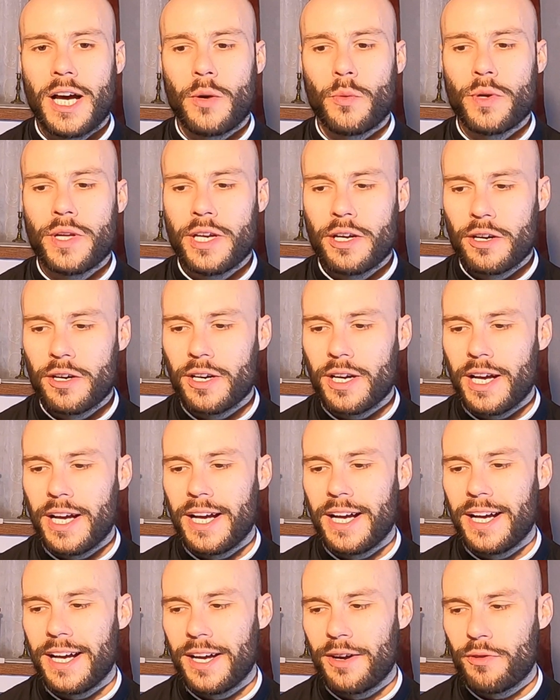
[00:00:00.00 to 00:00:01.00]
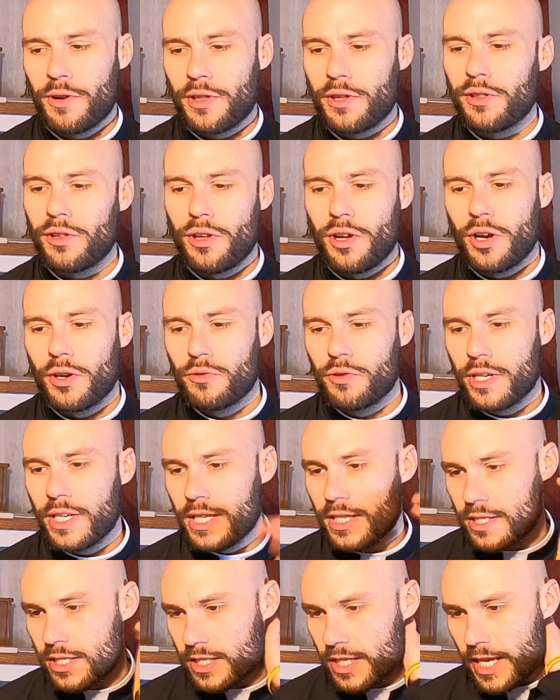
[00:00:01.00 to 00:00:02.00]
We hear a rather long
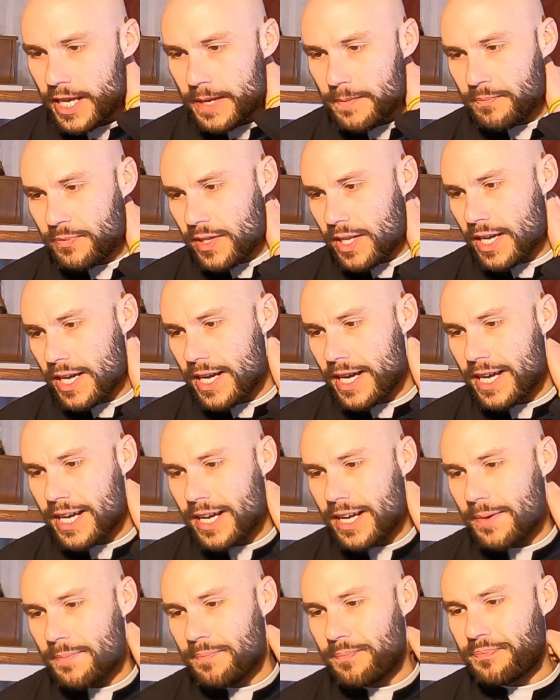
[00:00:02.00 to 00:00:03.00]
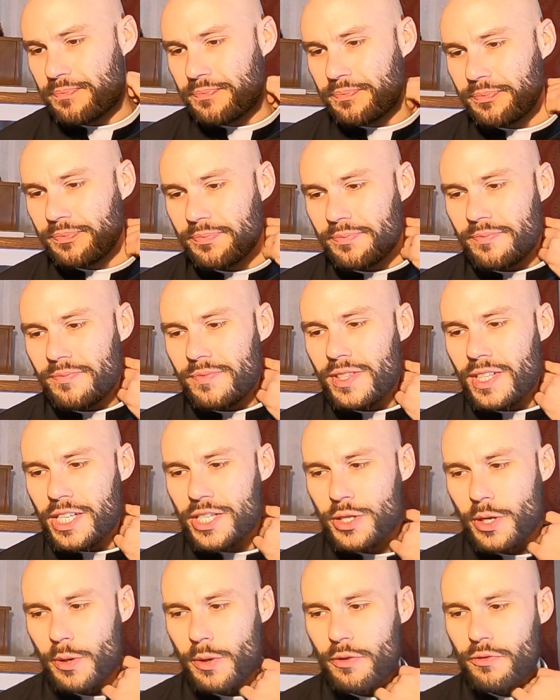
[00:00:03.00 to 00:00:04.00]
reading today, so I
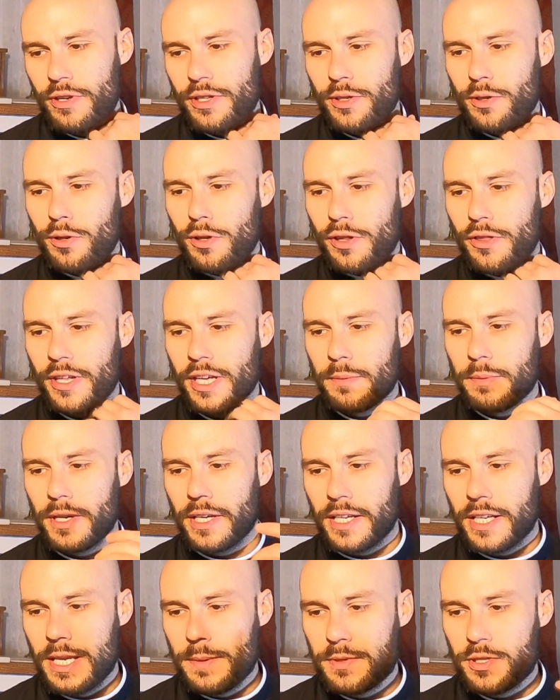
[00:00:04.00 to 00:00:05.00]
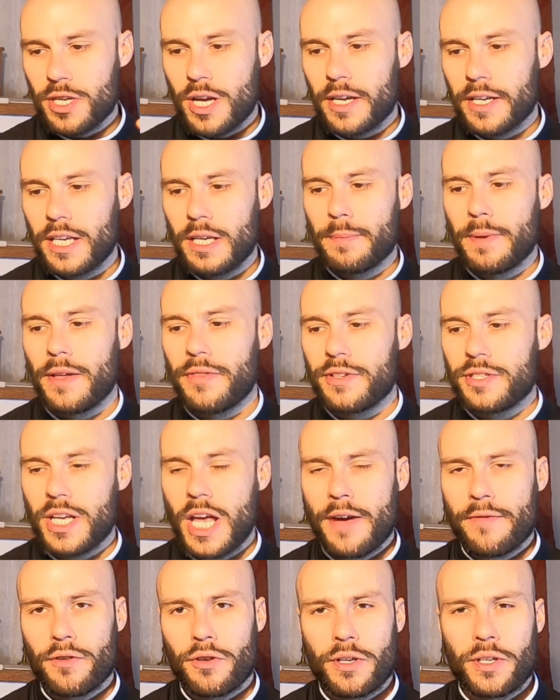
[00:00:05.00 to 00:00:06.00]
don't want to read the whole thing, but it keeps talking about this
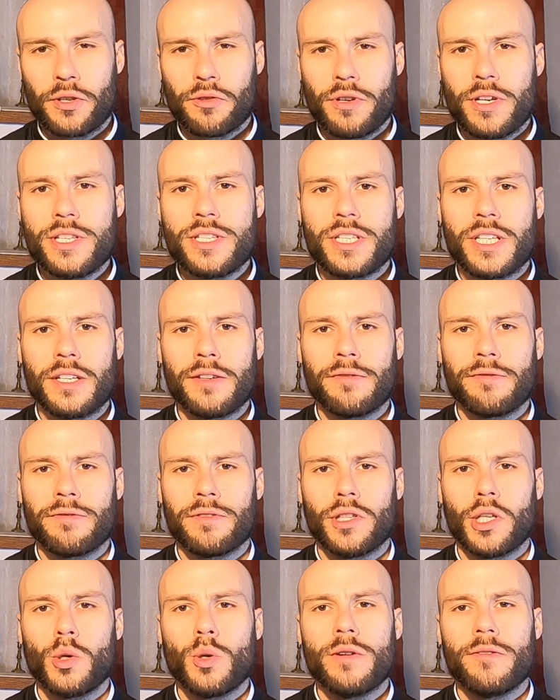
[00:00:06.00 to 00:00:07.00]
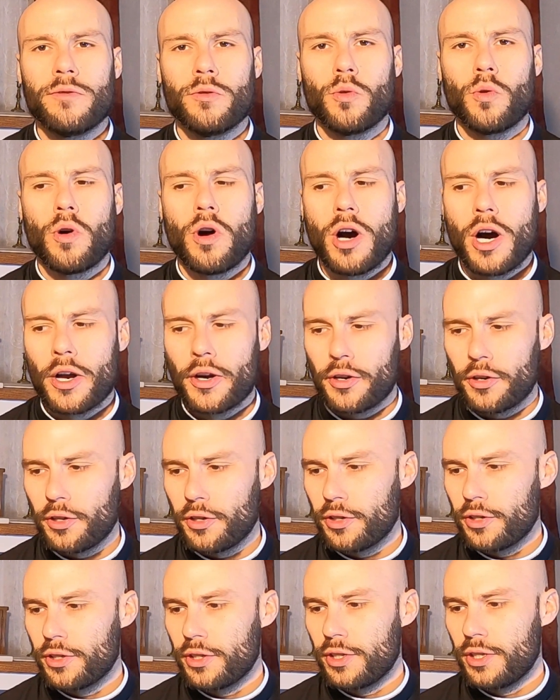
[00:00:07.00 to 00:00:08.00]
ever-increasing flow of
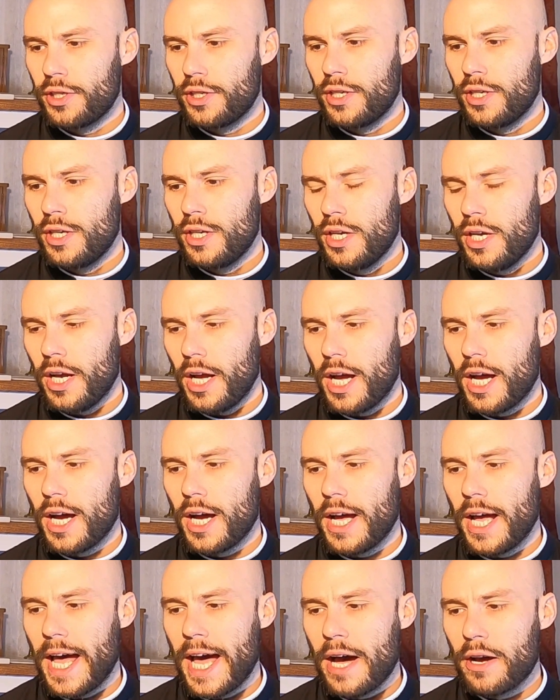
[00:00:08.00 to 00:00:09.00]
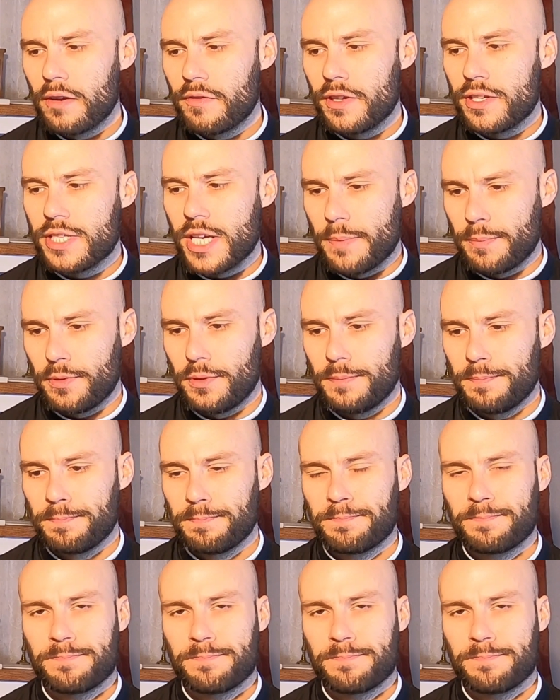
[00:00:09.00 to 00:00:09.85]
water out of the temple.